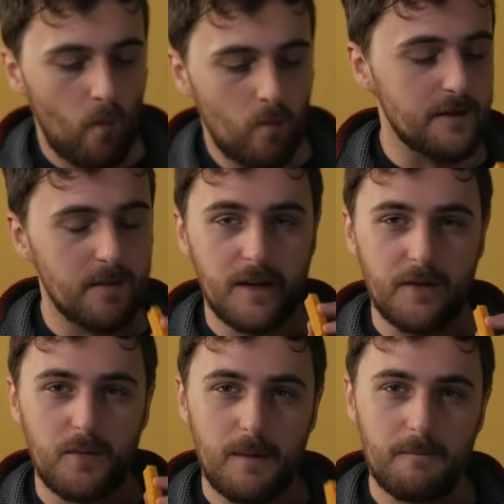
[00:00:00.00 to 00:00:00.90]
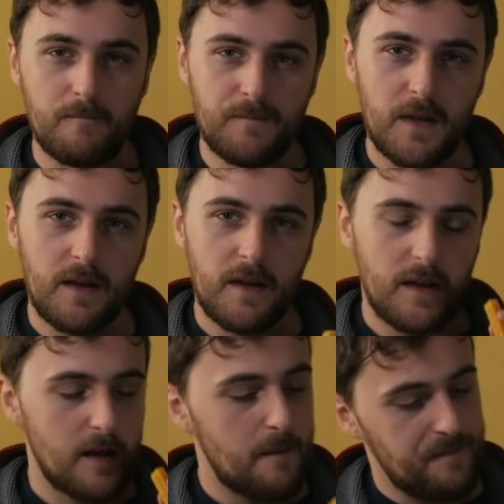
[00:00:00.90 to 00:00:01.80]
So this one
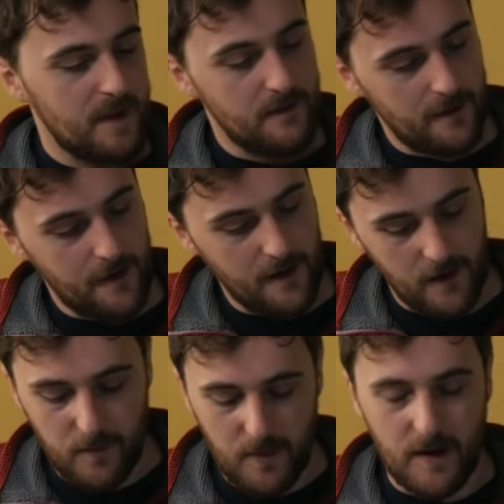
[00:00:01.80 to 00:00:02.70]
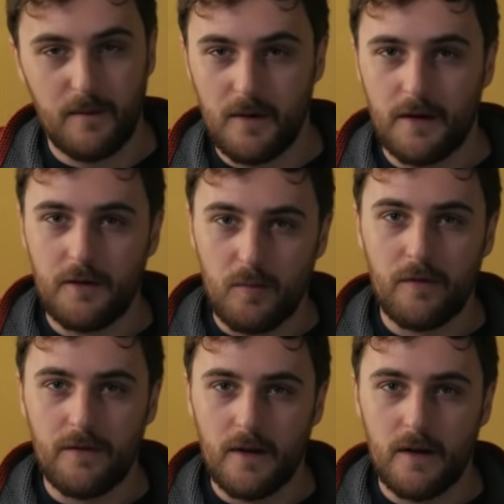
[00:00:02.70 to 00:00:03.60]
is very nice, but I do
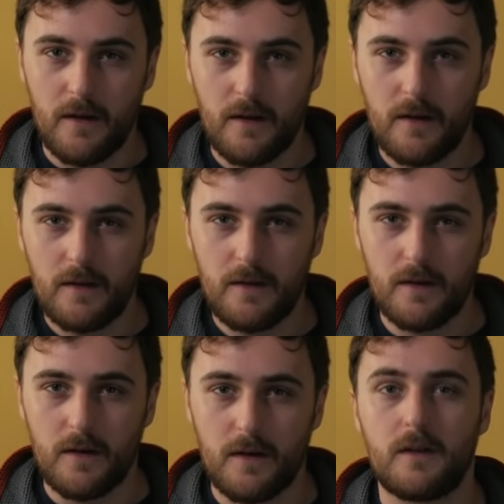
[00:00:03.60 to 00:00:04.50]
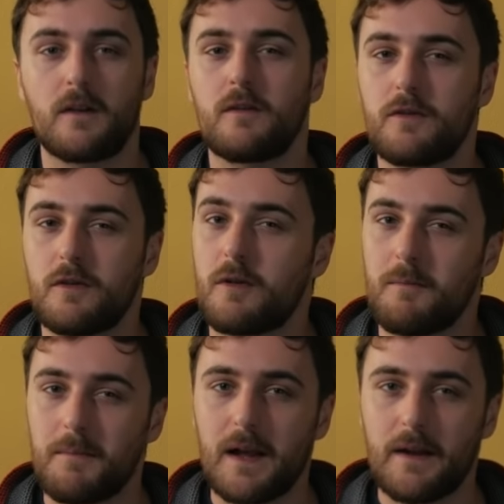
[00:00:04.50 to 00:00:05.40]
prefer the
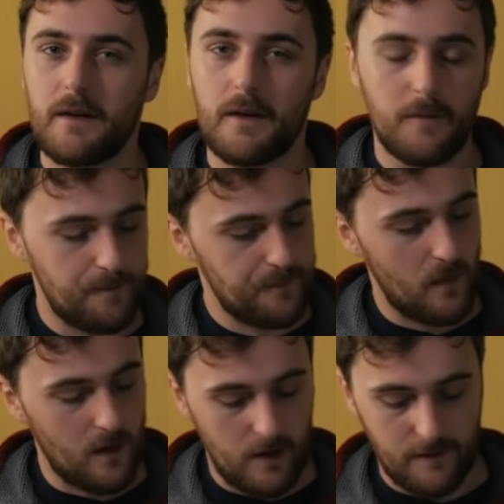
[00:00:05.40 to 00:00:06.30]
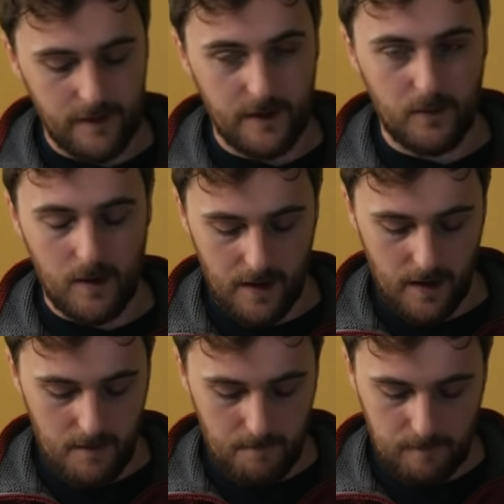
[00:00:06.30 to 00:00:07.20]
Terron Blando over this one here.